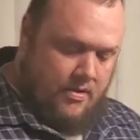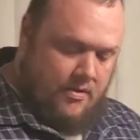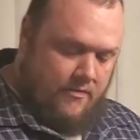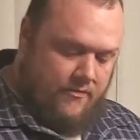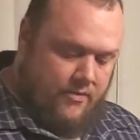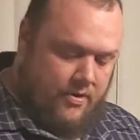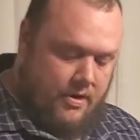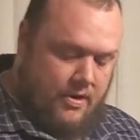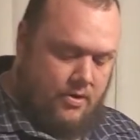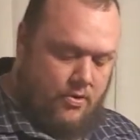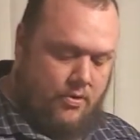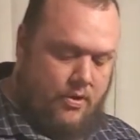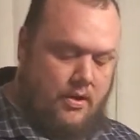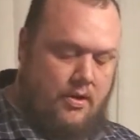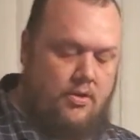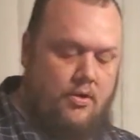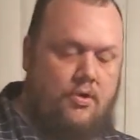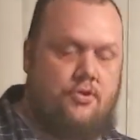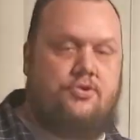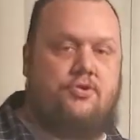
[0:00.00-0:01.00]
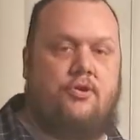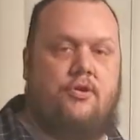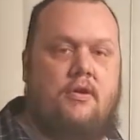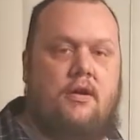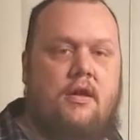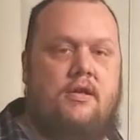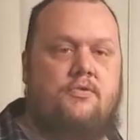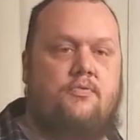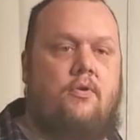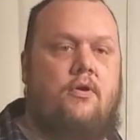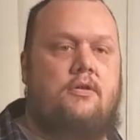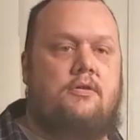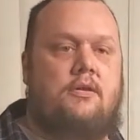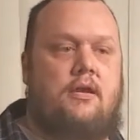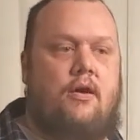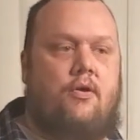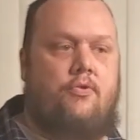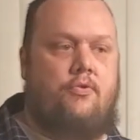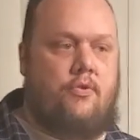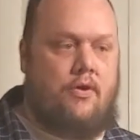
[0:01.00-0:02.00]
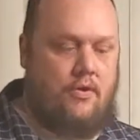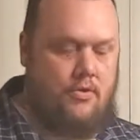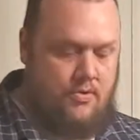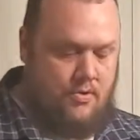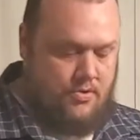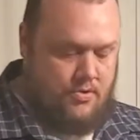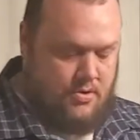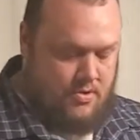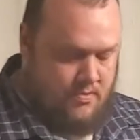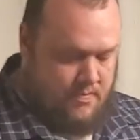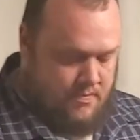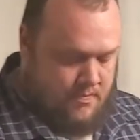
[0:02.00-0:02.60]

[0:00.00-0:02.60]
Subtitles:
for an indoor enclosure as well as an outdoor enclosure.